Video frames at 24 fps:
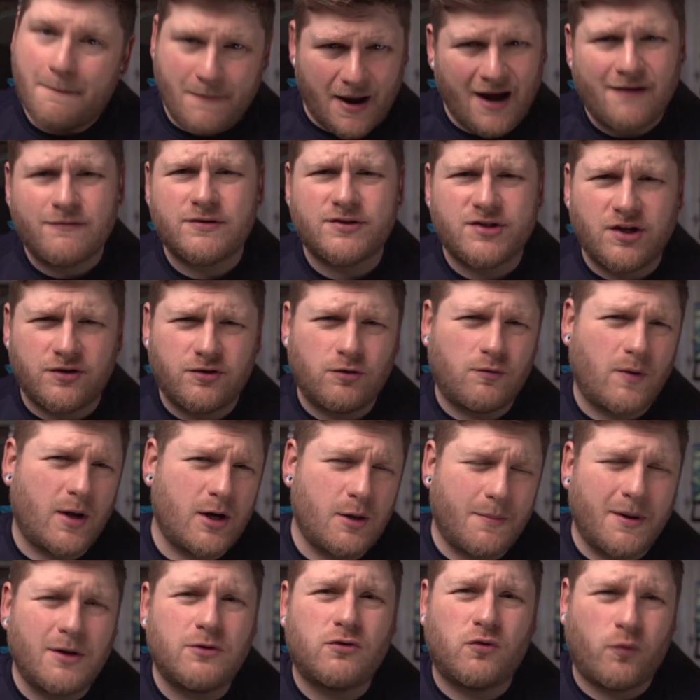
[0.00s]
But ever since
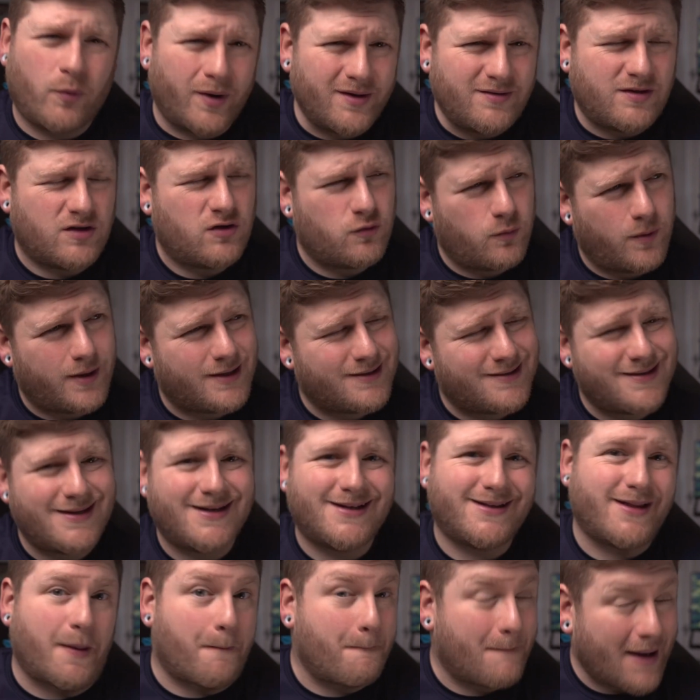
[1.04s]
around about
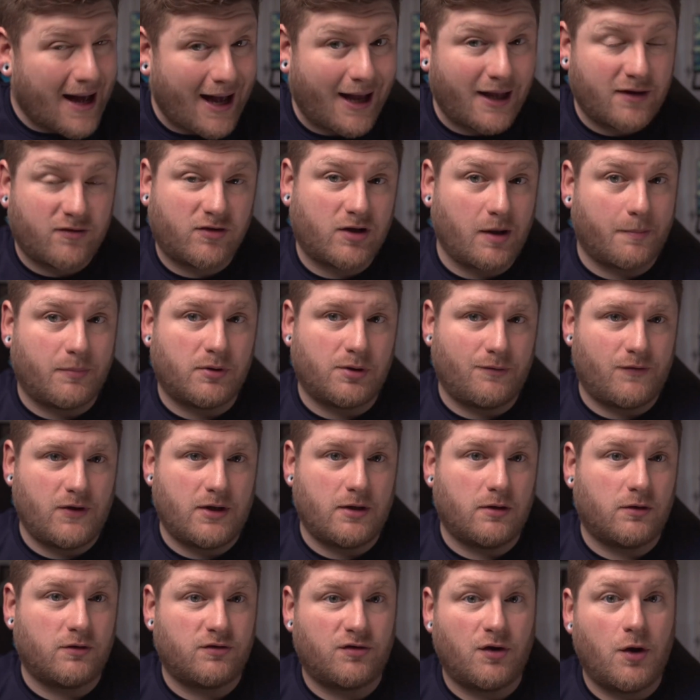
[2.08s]
2020, in the past couple of
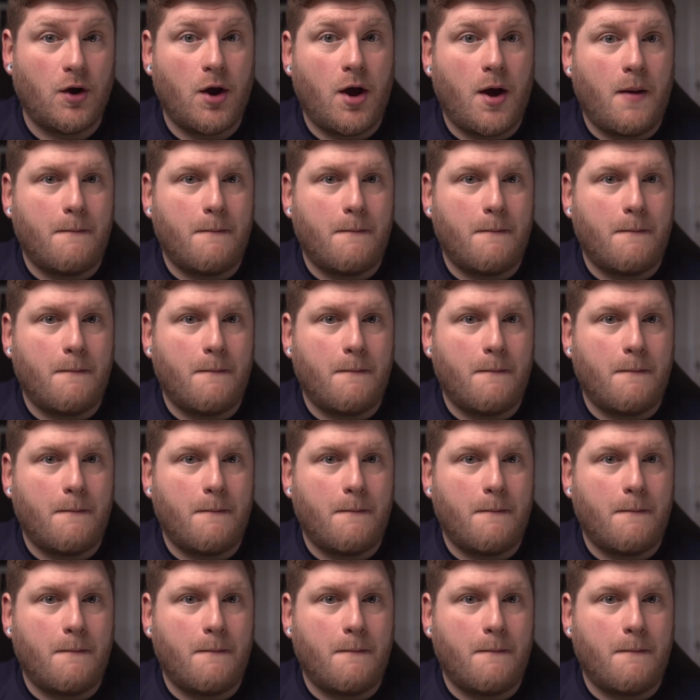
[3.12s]
years,